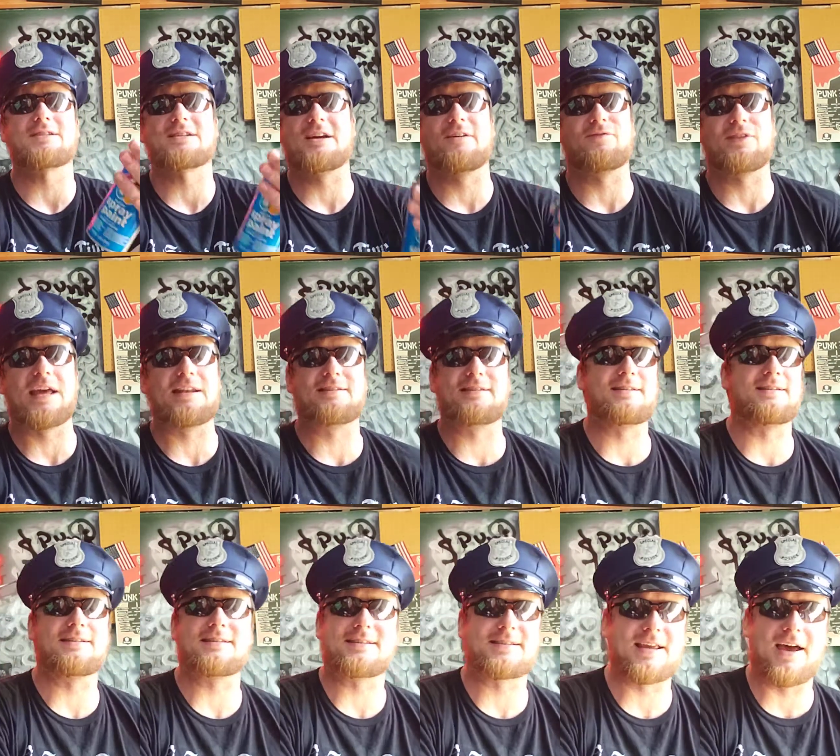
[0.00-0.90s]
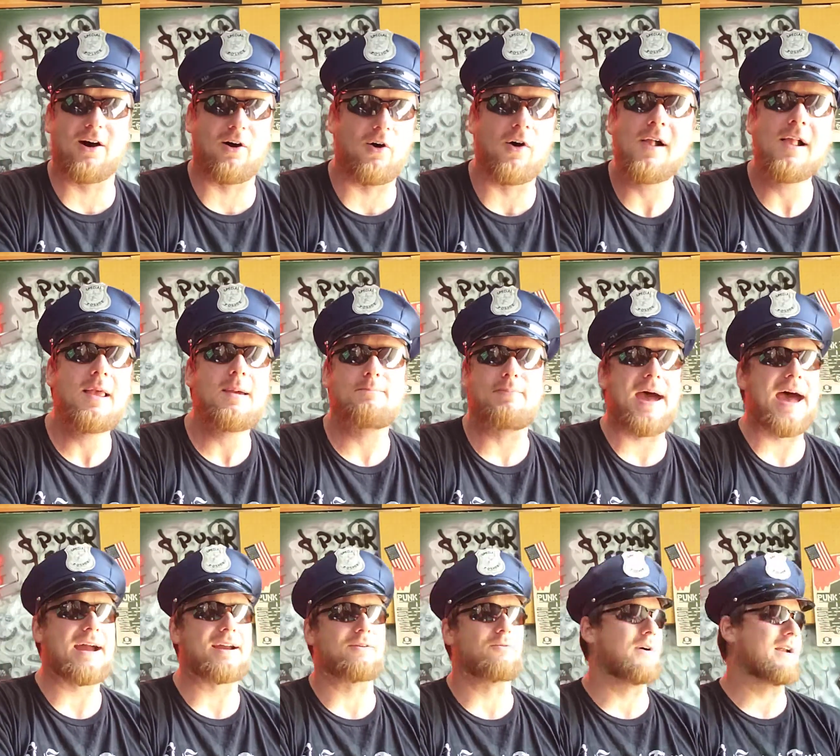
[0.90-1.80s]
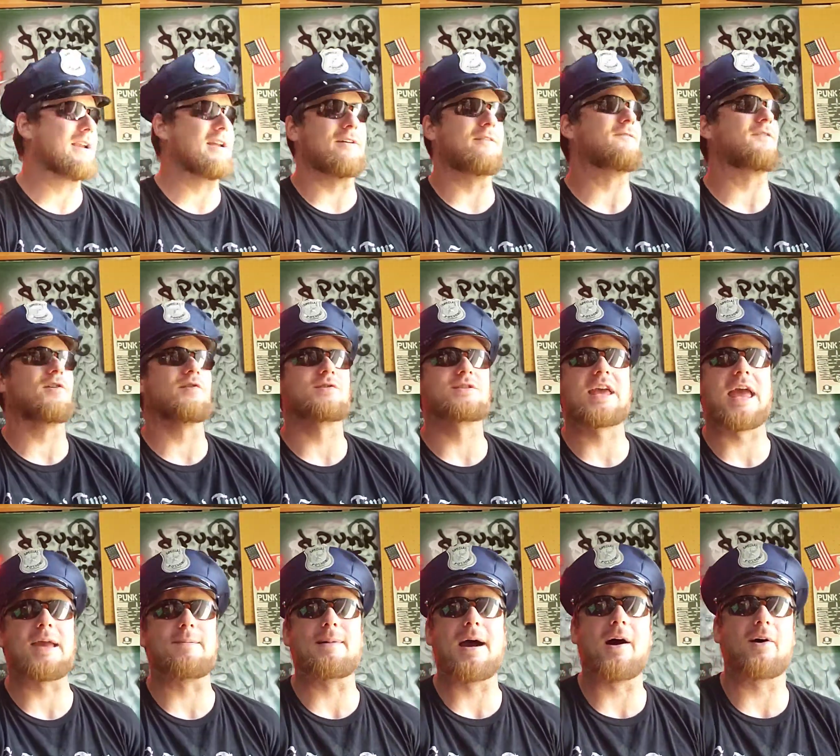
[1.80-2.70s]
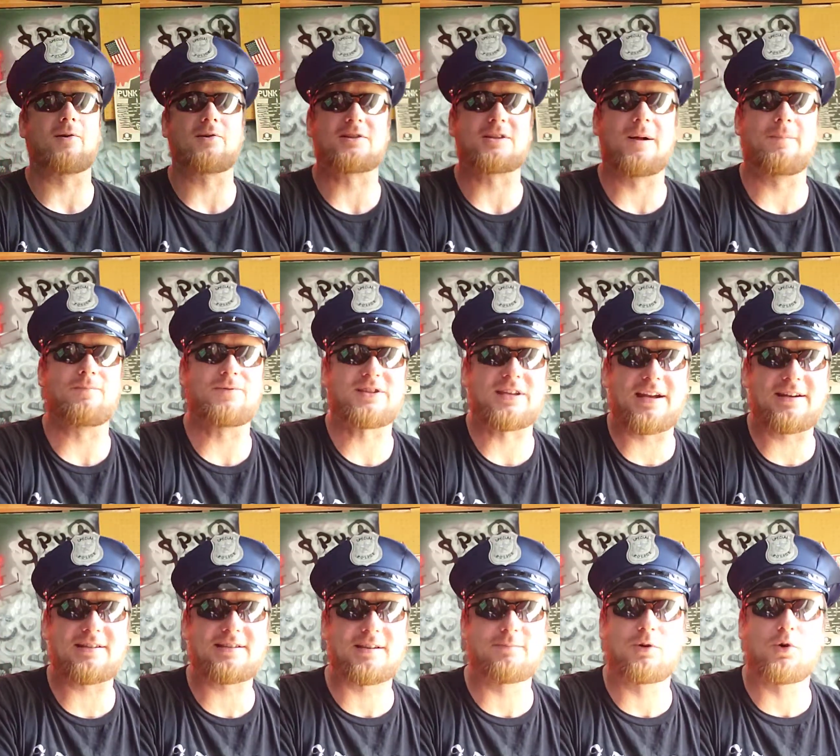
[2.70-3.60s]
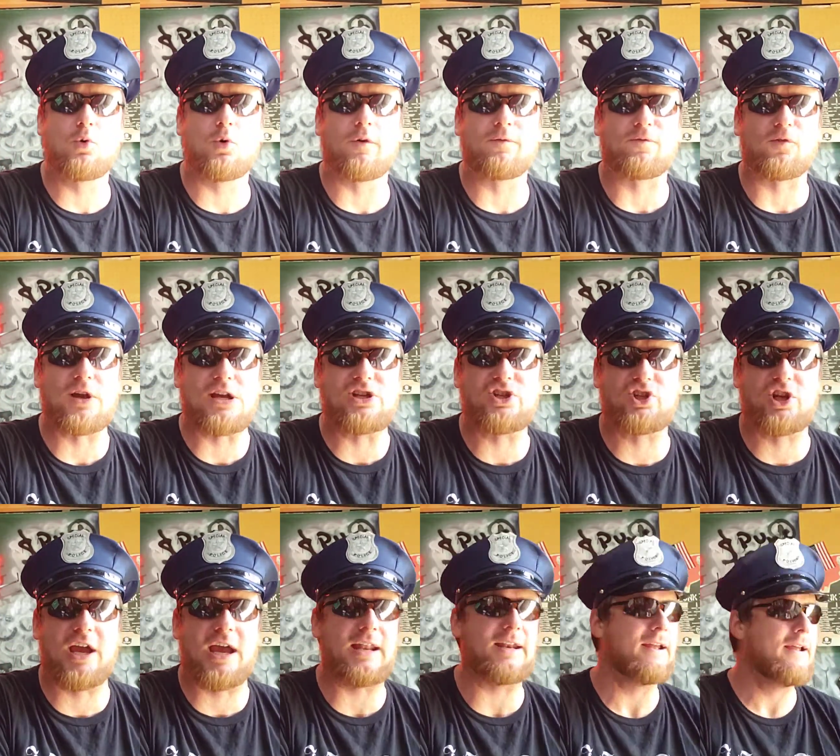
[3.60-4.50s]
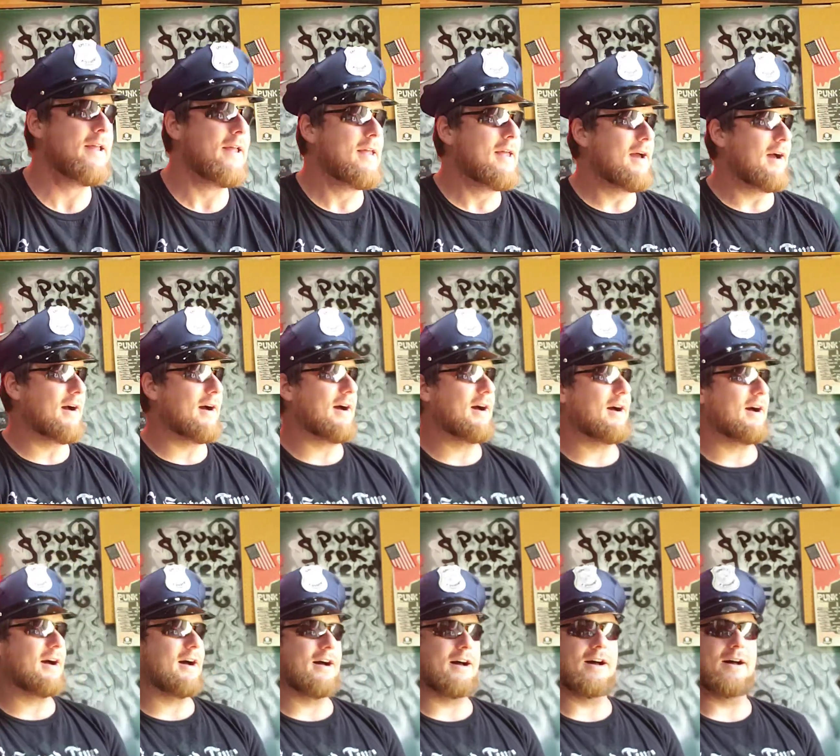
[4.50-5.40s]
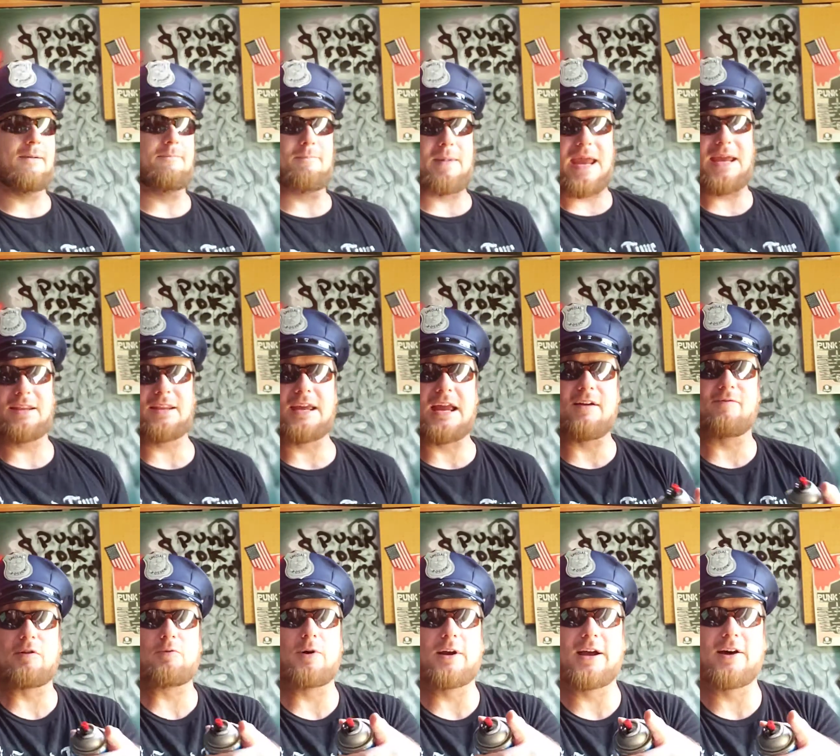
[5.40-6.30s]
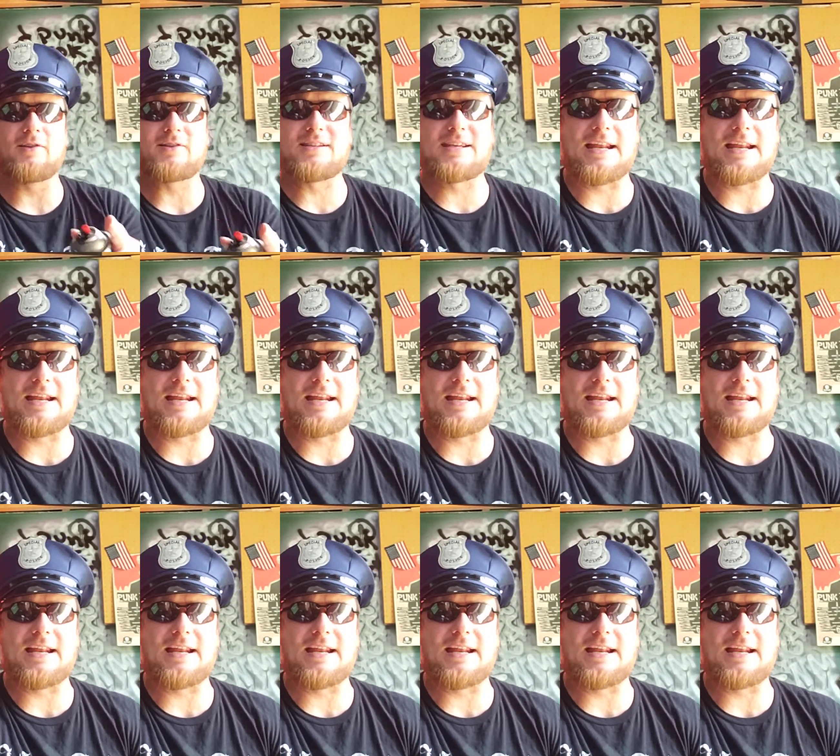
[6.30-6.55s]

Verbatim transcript: stuff that didn't sell back when it first came out or something. Send us some cool free shit. Uh, mainly everyone else,